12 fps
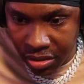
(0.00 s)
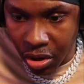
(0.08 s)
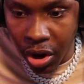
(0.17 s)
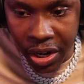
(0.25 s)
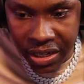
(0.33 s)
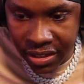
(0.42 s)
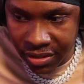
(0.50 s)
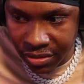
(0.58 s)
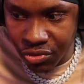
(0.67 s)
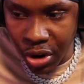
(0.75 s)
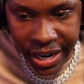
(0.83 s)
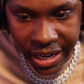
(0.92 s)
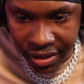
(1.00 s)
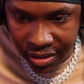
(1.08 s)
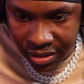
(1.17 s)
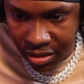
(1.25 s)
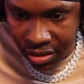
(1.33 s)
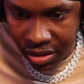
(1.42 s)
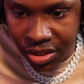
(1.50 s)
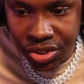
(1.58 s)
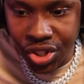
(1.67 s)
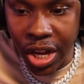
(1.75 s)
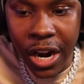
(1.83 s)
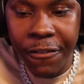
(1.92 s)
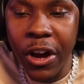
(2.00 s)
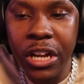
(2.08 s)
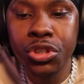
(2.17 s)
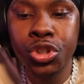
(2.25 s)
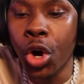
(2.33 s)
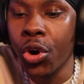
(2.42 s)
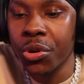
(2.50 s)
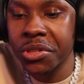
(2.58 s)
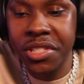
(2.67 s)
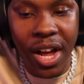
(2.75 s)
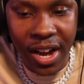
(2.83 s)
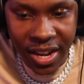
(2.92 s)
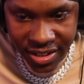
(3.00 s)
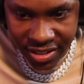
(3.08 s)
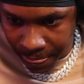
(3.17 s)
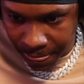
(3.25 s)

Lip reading: Go on. Run it. Jonathan Joestar.